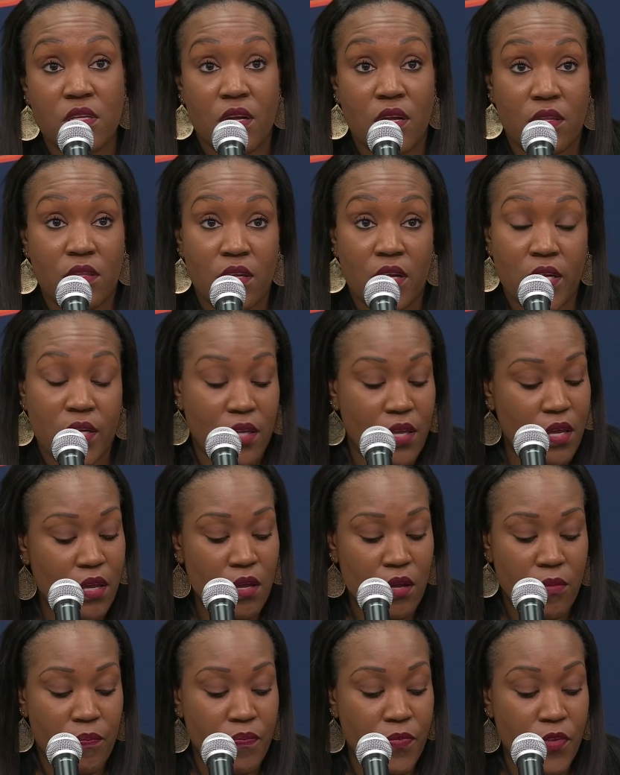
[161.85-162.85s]
and I thought
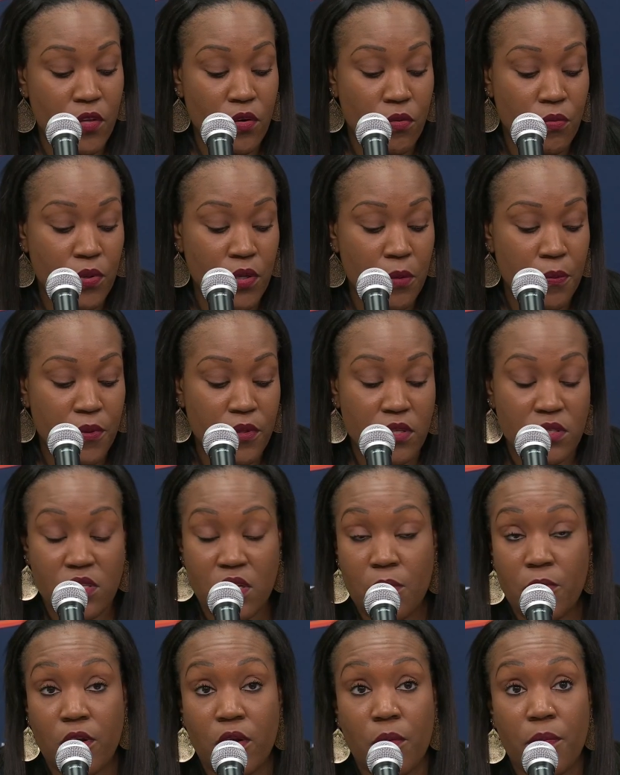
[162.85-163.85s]
Cam you know really put the
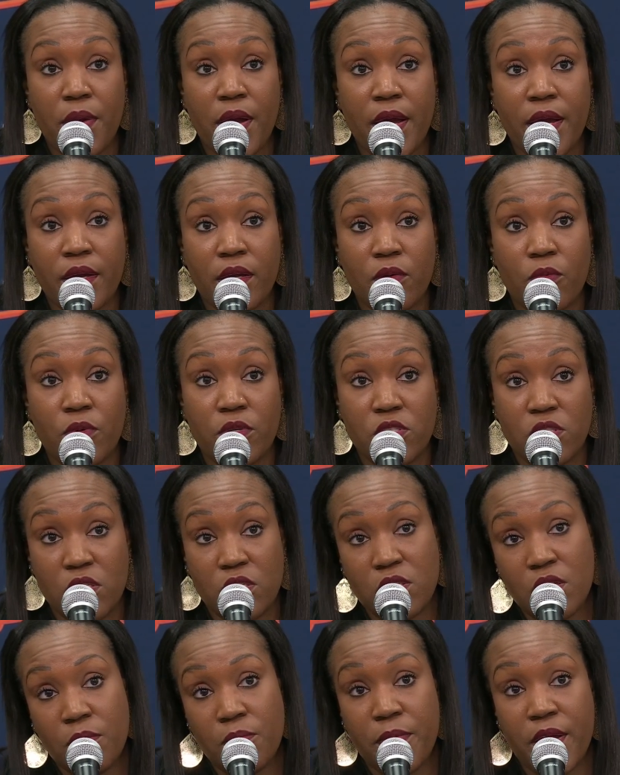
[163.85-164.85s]
team on her back when she
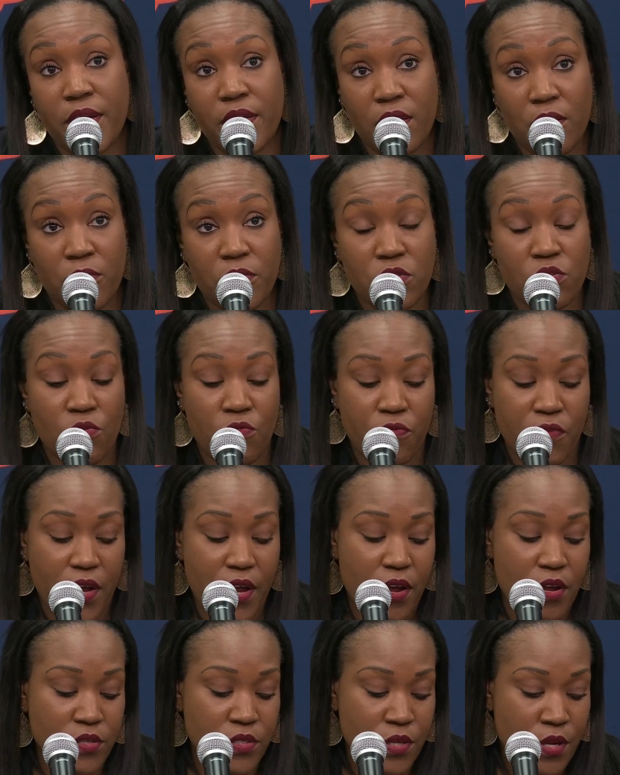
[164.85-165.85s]
subbed back in with two
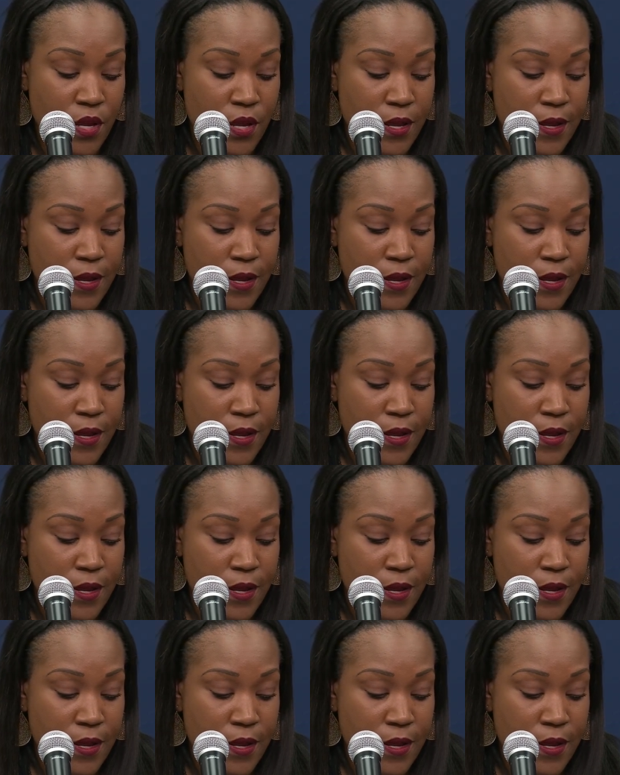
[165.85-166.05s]
fouls.